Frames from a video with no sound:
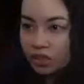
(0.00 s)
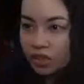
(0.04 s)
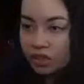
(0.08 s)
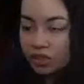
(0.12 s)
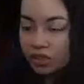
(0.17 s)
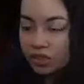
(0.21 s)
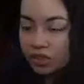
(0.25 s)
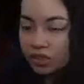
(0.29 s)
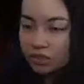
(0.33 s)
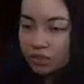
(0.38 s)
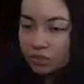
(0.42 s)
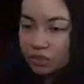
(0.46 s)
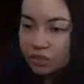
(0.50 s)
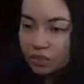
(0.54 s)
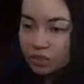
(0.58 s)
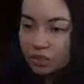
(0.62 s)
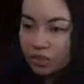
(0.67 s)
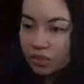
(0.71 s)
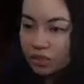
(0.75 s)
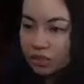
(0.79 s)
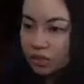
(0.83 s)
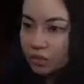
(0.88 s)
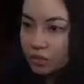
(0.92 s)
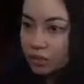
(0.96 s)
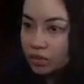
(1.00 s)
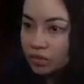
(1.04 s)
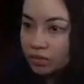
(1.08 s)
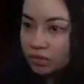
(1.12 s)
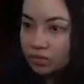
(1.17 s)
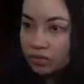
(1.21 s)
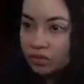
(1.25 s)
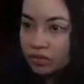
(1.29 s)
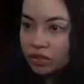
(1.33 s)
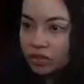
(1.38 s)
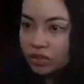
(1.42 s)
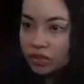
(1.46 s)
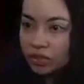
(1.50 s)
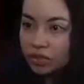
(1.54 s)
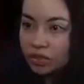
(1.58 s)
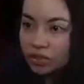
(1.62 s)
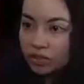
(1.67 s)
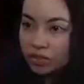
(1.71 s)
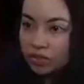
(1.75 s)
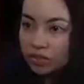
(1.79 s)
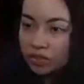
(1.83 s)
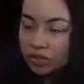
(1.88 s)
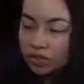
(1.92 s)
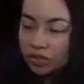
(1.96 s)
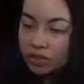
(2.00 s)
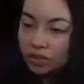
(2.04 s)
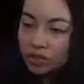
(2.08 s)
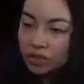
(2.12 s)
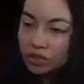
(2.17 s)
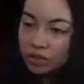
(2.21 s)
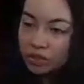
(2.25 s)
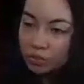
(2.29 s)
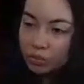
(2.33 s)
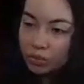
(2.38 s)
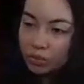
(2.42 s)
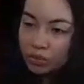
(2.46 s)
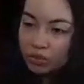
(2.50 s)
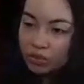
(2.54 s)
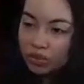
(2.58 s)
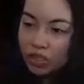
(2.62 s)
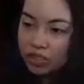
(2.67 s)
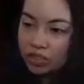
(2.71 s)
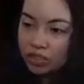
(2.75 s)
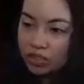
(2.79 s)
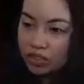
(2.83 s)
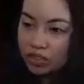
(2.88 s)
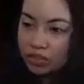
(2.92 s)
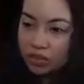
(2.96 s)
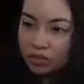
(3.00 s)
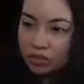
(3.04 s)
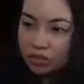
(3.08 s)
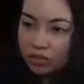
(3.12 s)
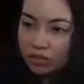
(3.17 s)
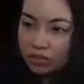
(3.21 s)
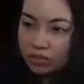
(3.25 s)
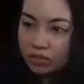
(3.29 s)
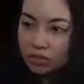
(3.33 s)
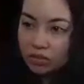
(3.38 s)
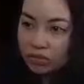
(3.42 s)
Lightning we can deal with. There's our suppressor.